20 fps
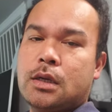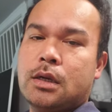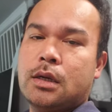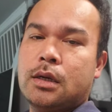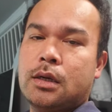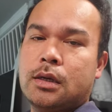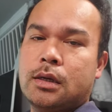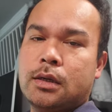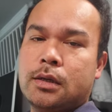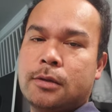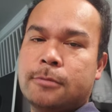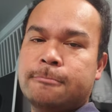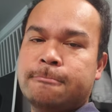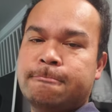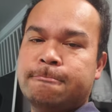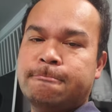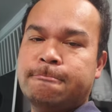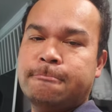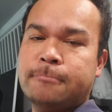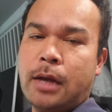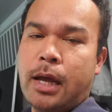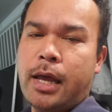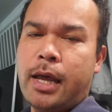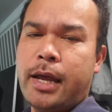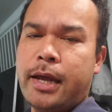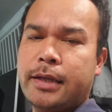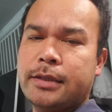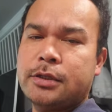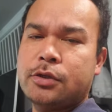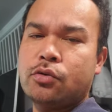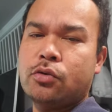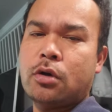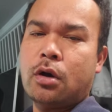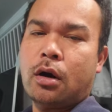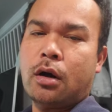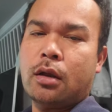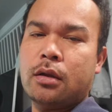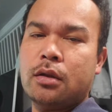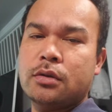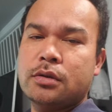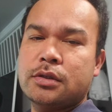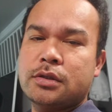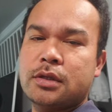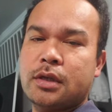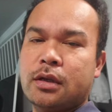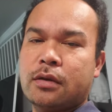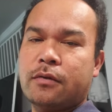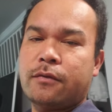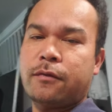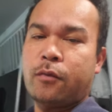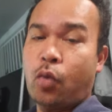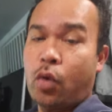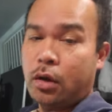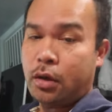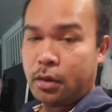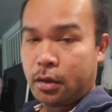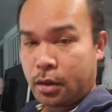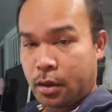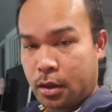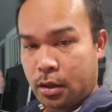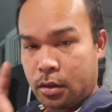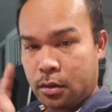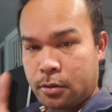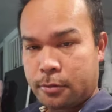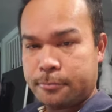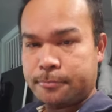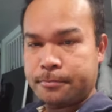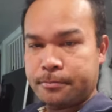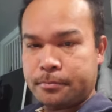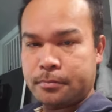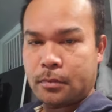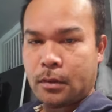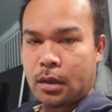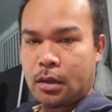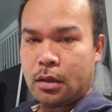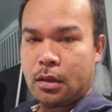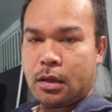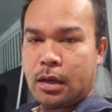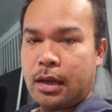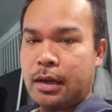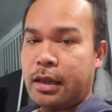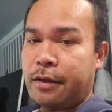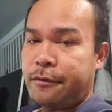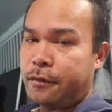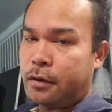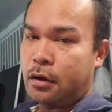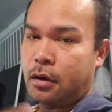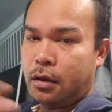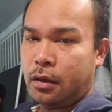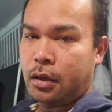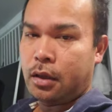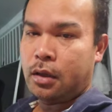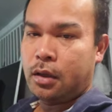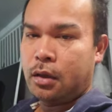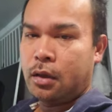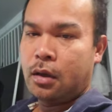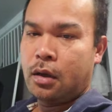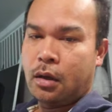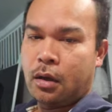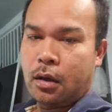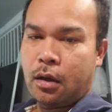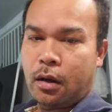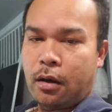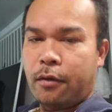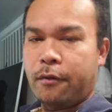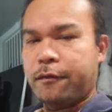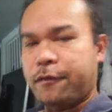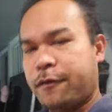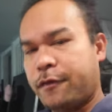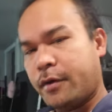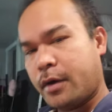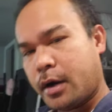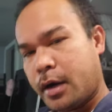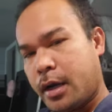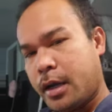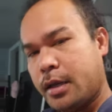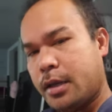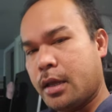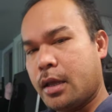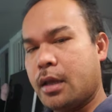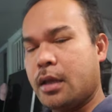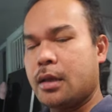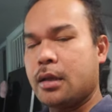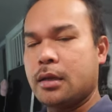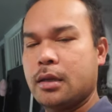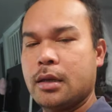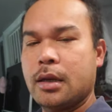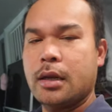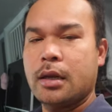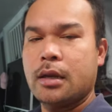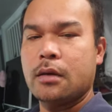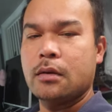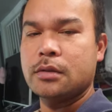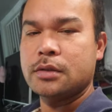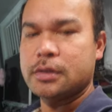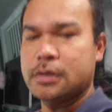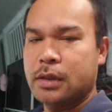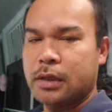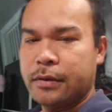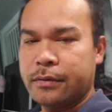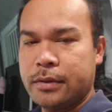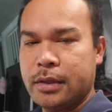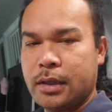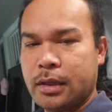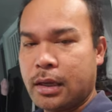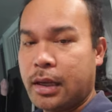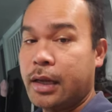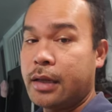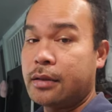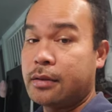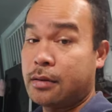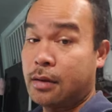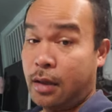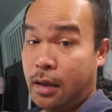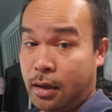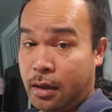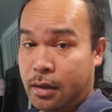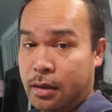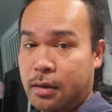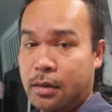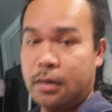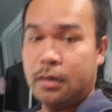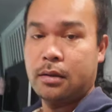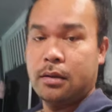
Um, I had to call in sick one day, and then I left early on Friday, and I know Steve didn't like that.